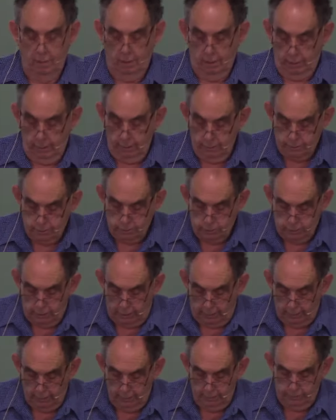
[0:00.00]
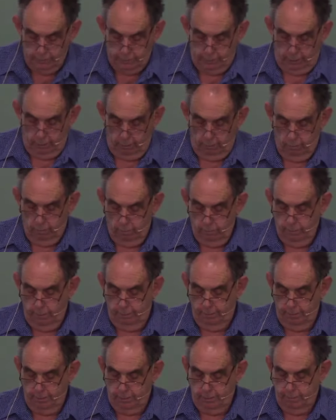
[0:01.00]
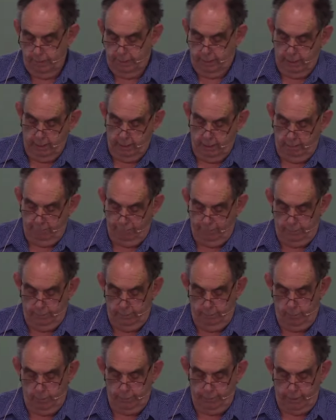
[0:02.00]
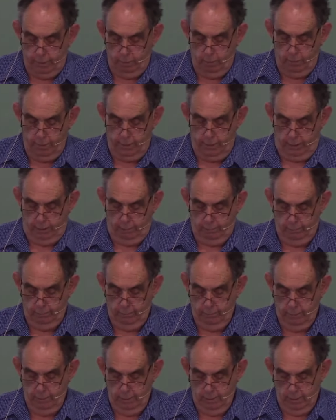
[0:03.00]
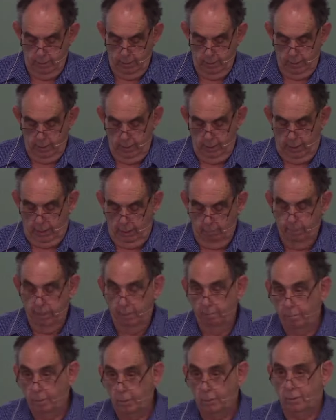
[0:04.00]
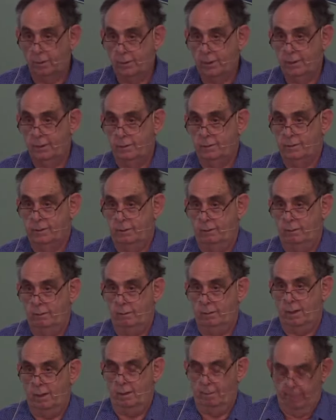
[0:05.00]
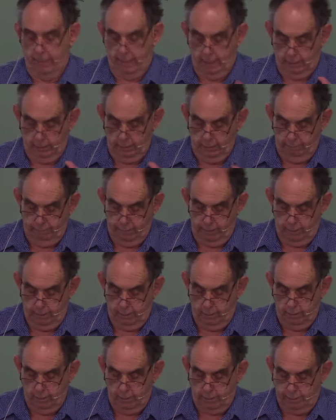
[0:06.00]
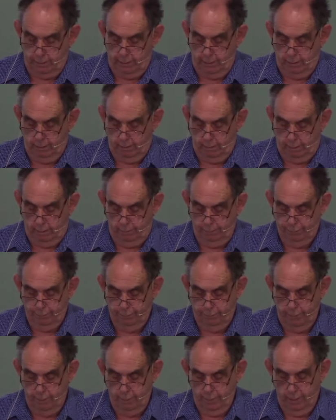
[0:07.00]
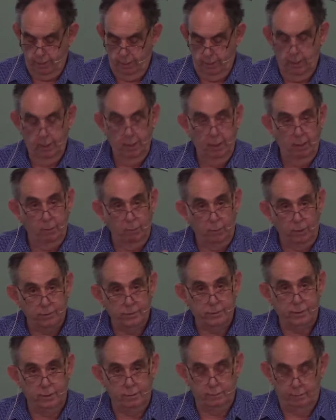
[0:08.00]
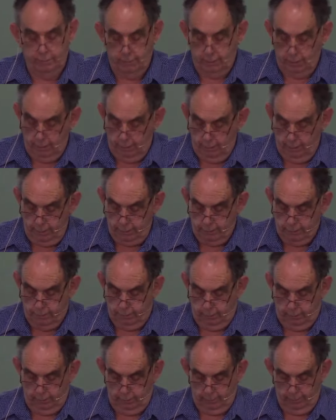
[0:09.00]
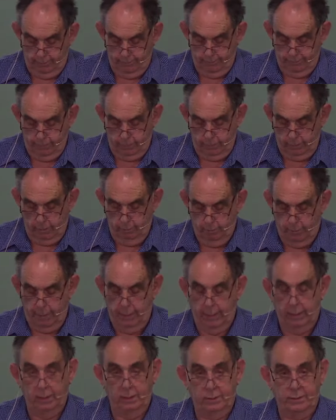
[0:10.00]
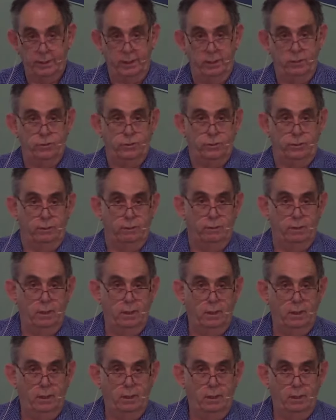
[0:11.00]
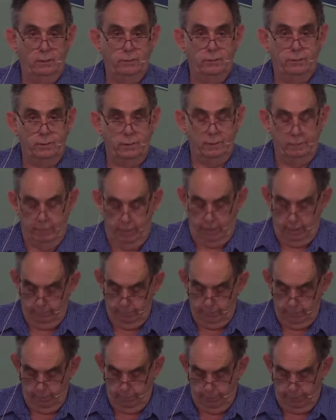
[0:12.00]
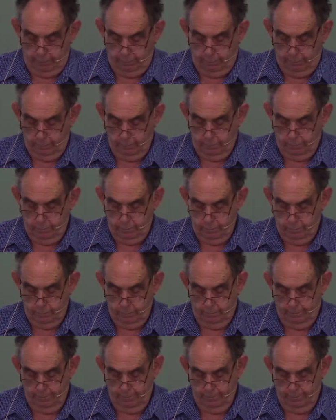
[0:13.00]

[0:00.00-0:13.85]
It's challenging all women to be careful in what they wear and be more concerned about living a godly life which the Lord delights in than paying attention to your outward appearance.